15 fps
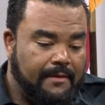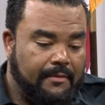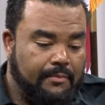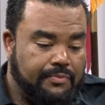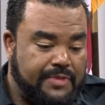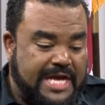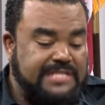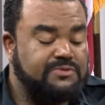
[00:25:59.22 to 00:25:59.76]

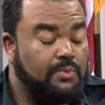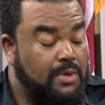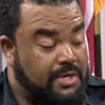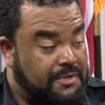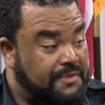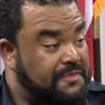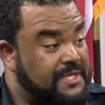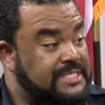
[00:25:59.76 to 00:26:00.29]
that's one of
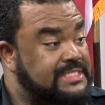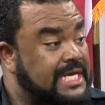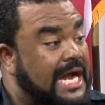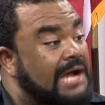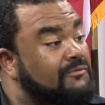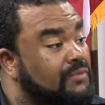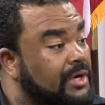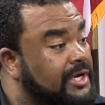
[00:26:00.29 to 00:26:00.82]
the things that
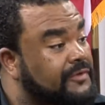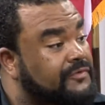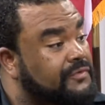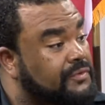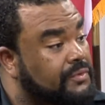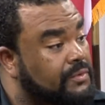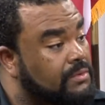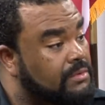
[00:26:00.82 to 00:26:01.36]
I run
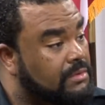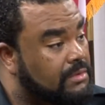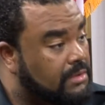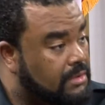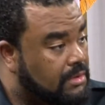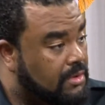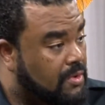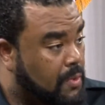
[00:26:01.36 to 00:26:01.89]
into
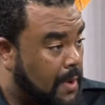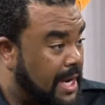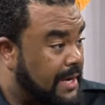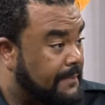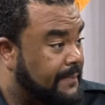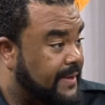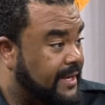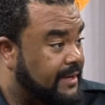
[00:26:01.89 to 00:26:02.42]
quite a
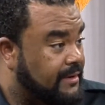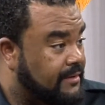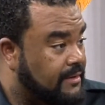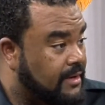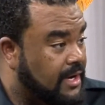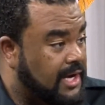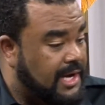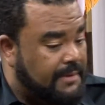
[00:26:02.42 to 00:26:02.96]
bit
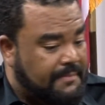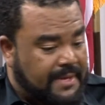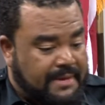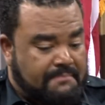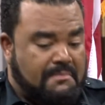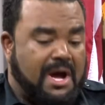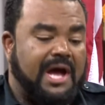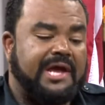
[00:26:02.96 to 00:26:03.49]

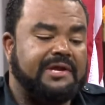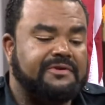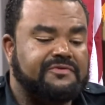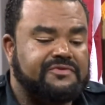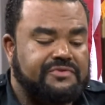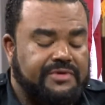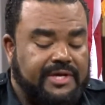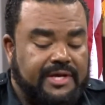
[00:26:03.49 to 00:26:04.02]
in my
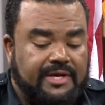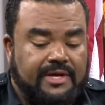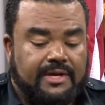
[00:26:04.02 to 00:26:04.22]
industry.